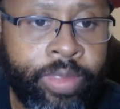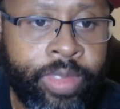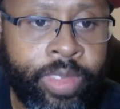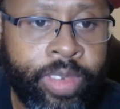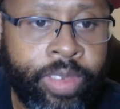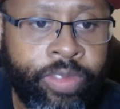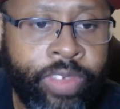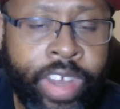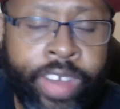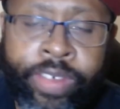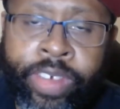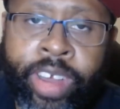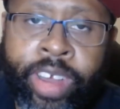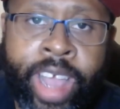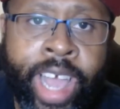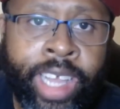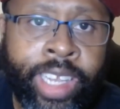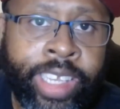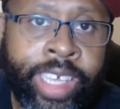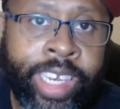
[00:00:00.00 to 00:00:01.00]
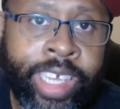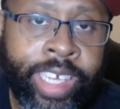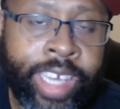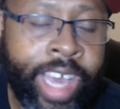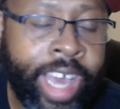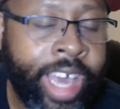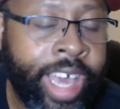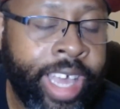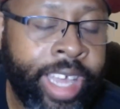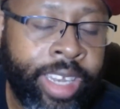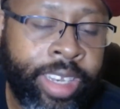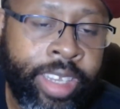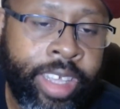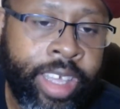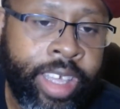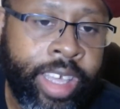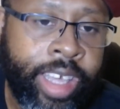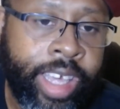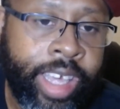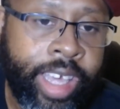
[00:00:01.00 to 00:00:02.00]
very, very athletic guy
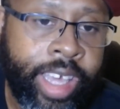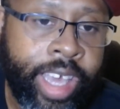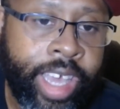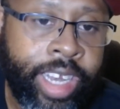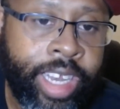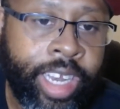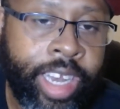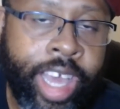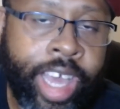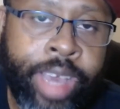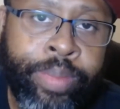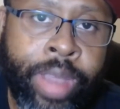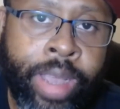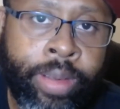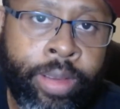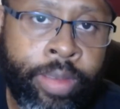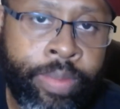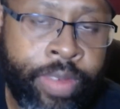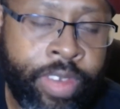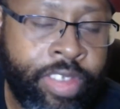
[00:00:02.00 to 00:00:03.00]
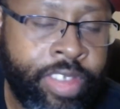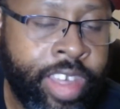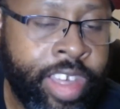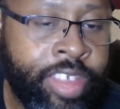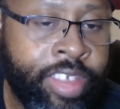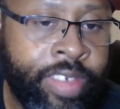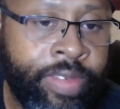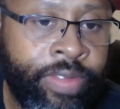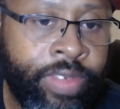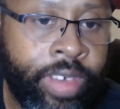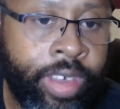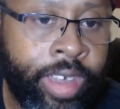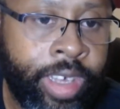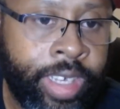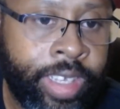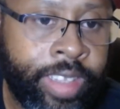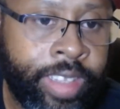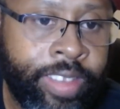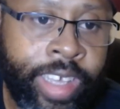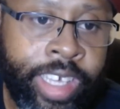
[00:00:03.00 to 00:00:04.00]
at the linebacker position for uh,
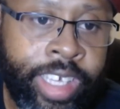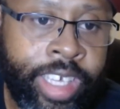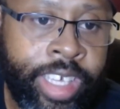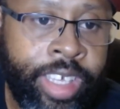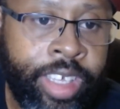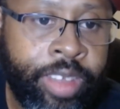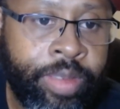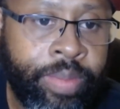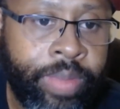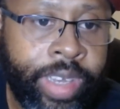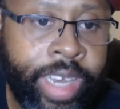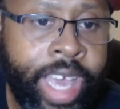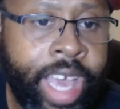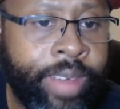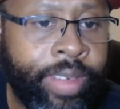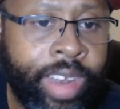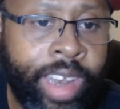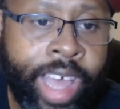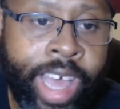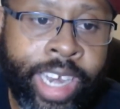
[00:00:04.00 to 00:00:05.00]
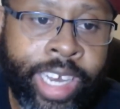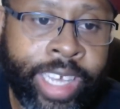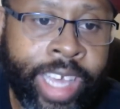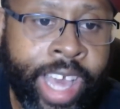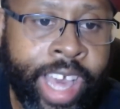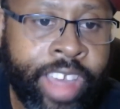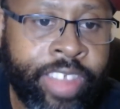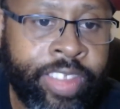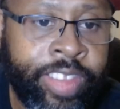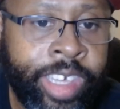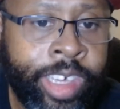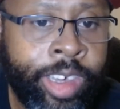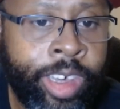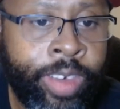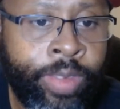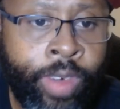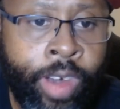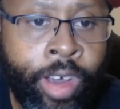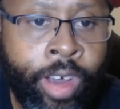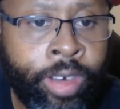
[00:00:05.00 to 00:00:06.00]
Kentucky. But they have a lot of guys.
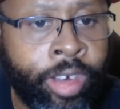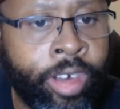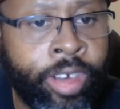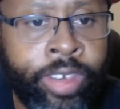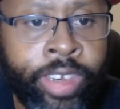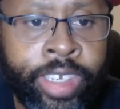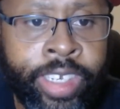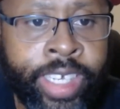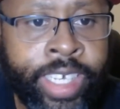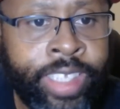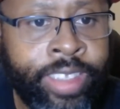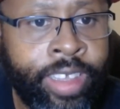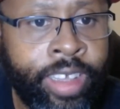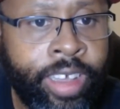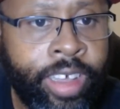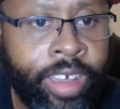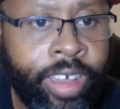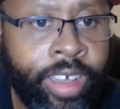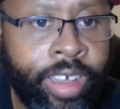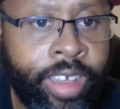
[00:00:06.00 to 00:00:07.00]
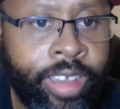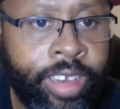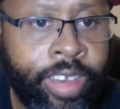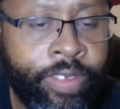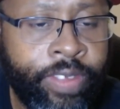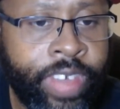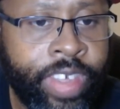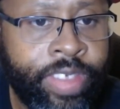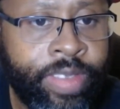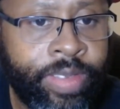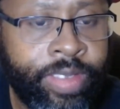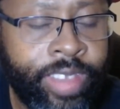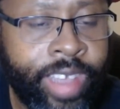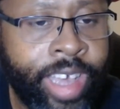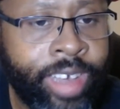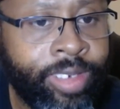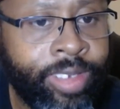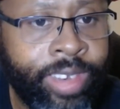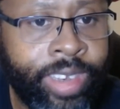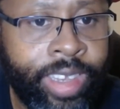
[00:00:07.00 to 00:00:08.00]
Deone Walker on the D, uh, defensive
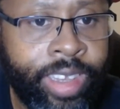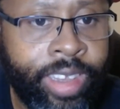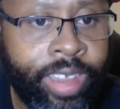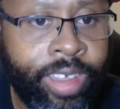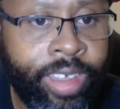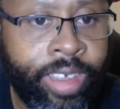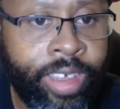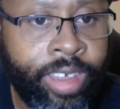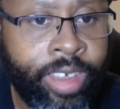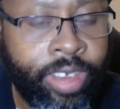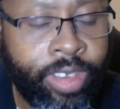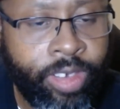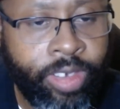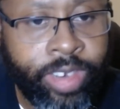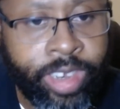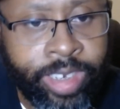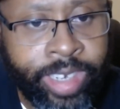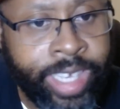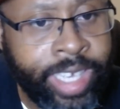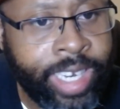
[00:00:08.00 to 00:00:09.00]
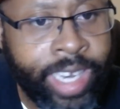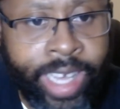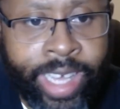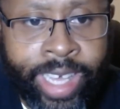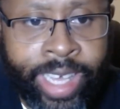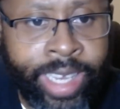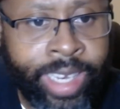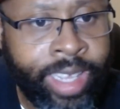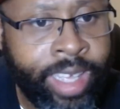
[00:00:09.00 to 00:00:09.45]
tackle on the D line.